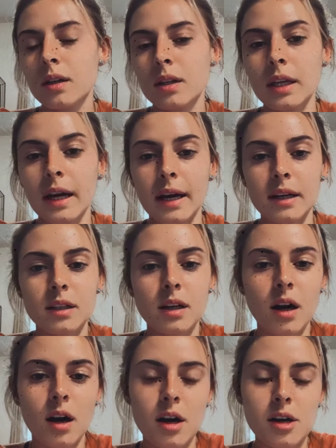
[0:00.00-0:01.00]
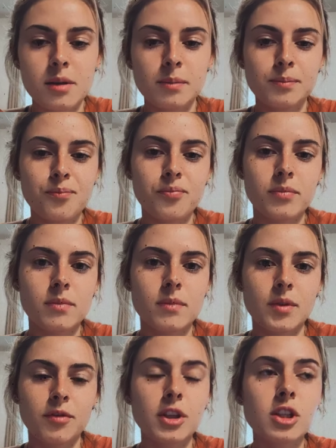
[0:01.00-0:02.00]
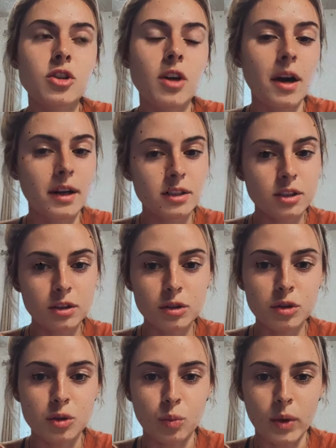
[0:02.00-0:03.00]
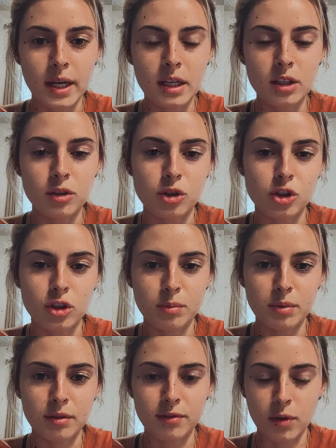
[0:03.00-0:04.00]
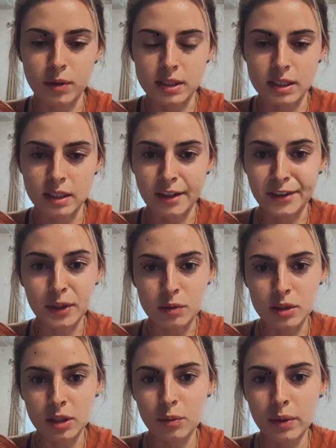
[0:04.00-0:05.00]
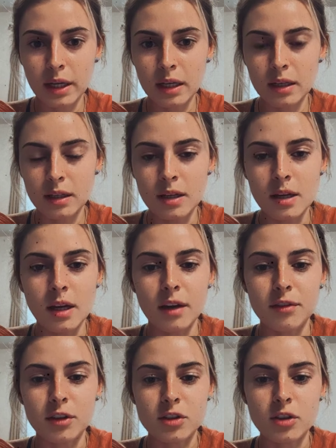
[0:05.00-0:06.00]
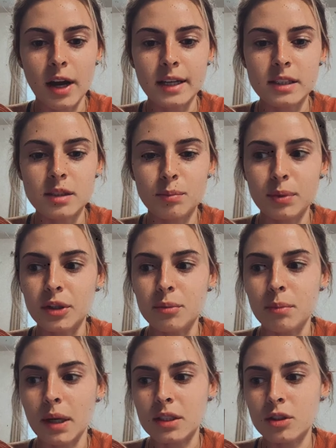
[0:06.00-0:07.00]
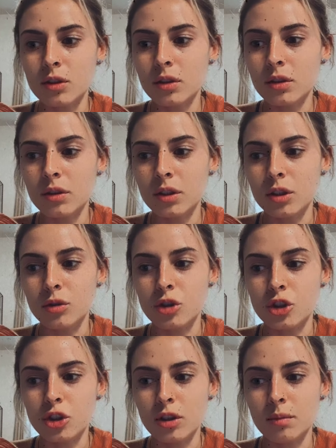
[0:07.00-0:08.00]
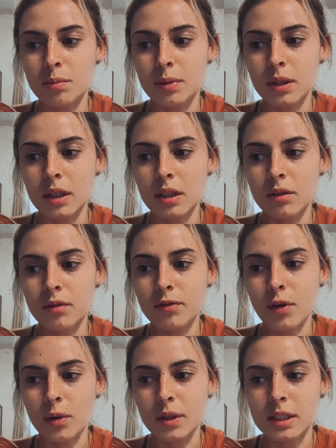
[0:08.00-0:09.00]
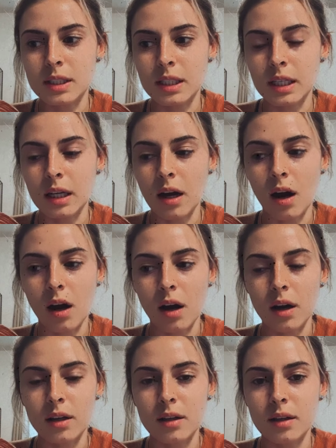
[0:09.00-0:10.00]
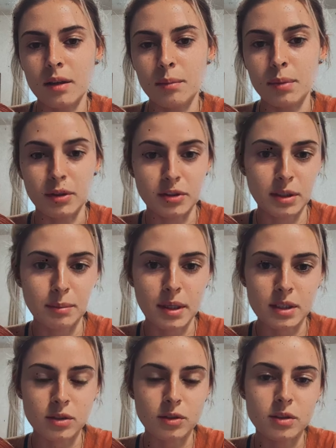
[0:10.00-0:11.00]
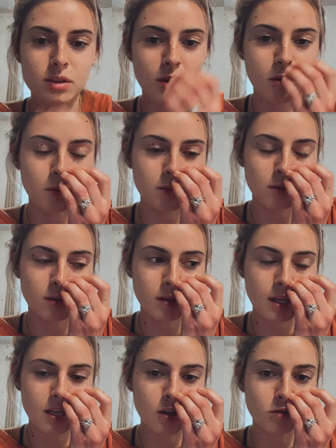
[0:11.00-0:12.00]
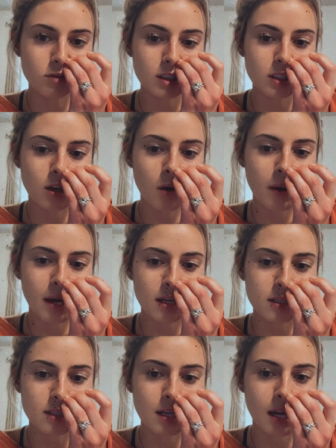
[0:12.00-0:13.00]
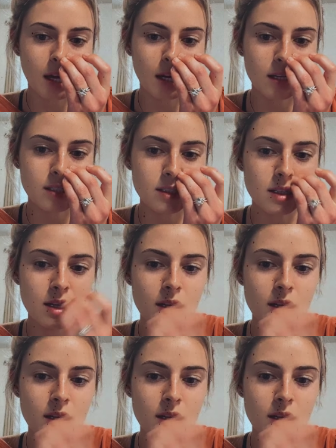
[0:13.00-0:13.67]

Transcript: yeah. If you're trying to lose weight, you should be focusing on losing weight. If you're trying to build muscle, you should be focusing on building muscle. So they don't really go hand in hand.